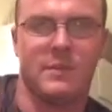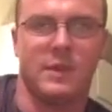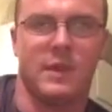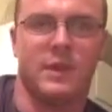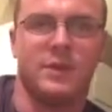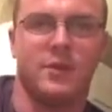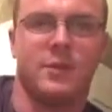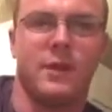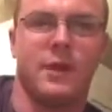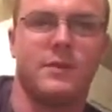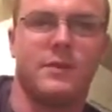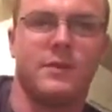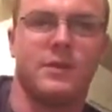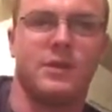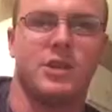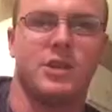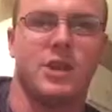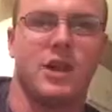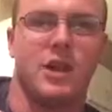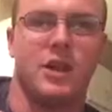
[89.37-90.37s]
They do have the
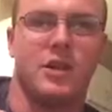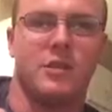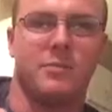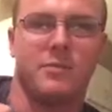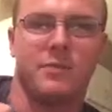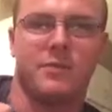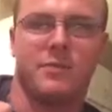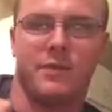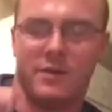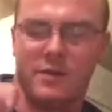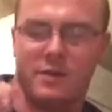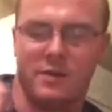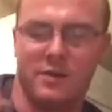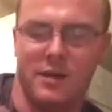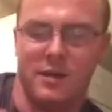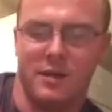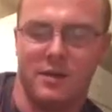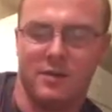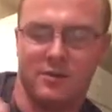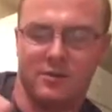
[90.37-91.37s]
child prevent
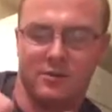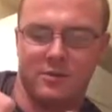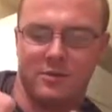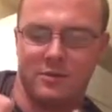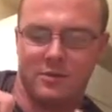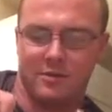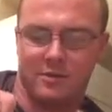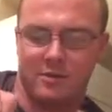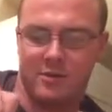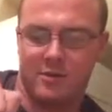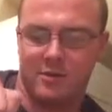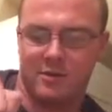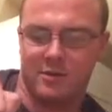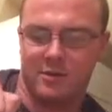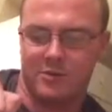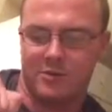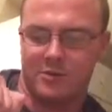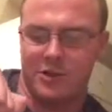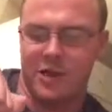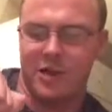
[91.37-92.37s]
lock on, or
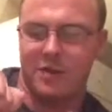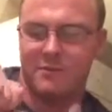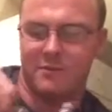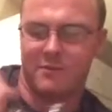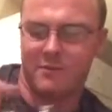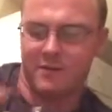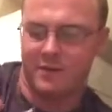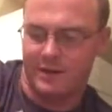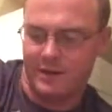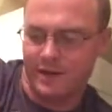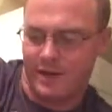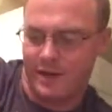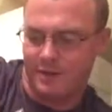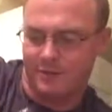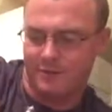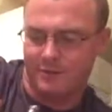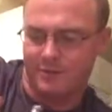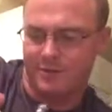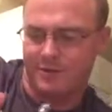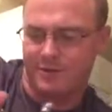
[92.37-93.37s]
child prevent
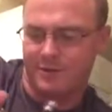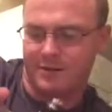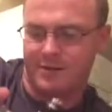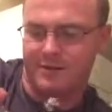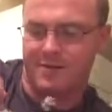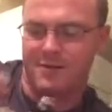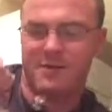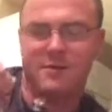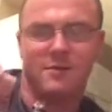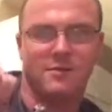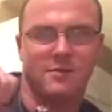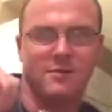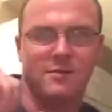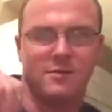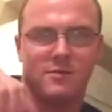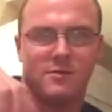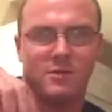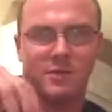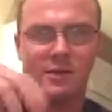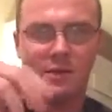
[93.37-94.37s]
cap on there.
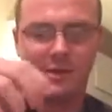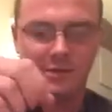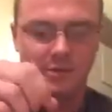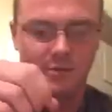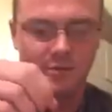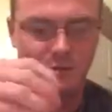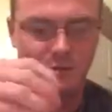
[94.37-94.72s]
Looks like it's